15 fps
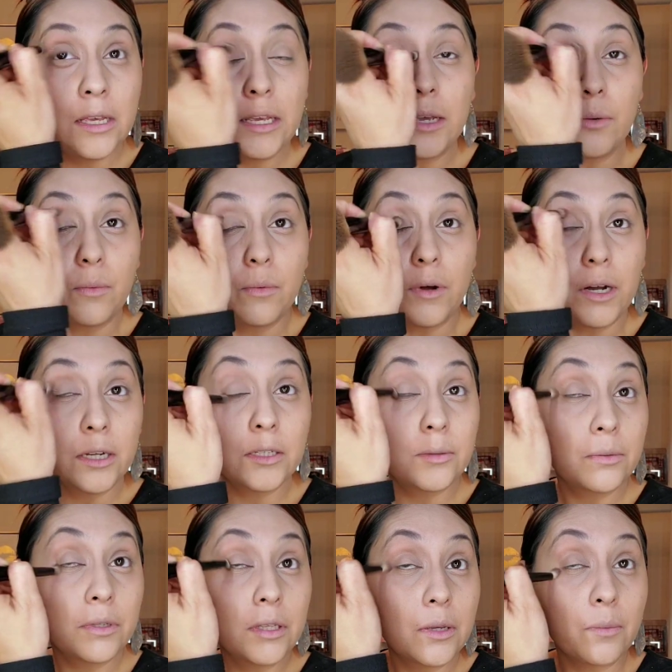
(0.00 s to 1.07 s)
It
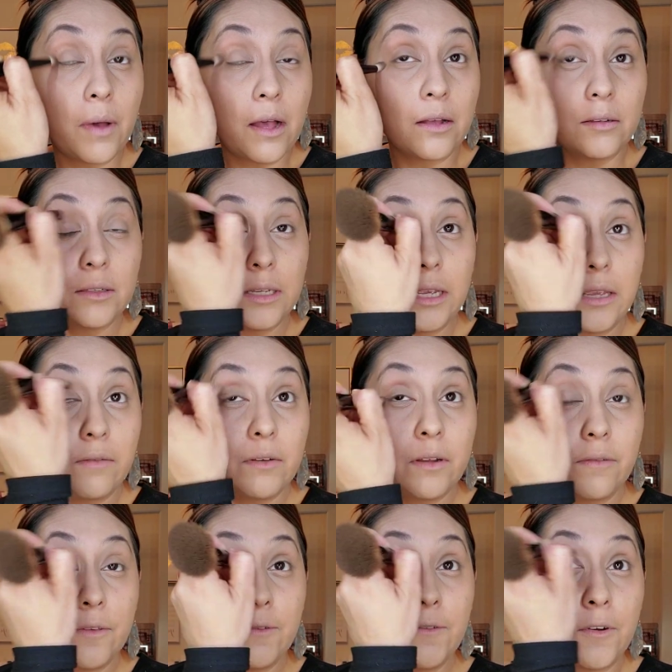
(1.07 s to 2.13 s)
works really well. Even
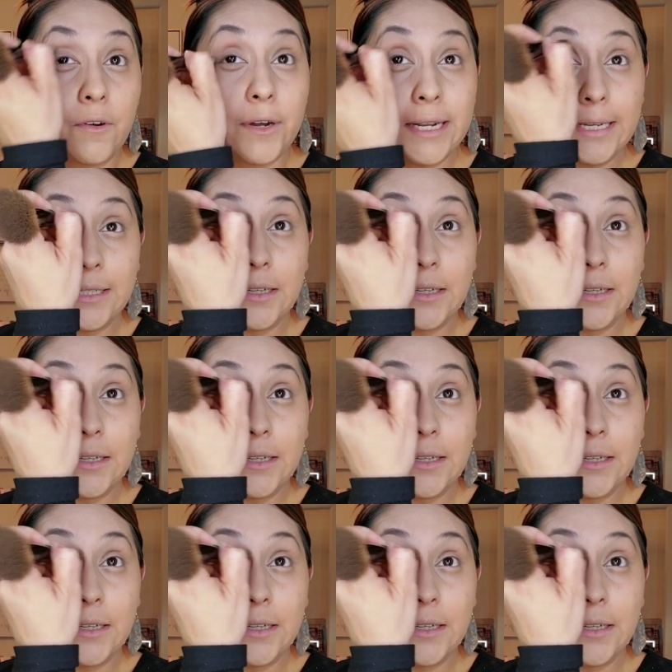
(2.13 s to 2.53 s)
if you've already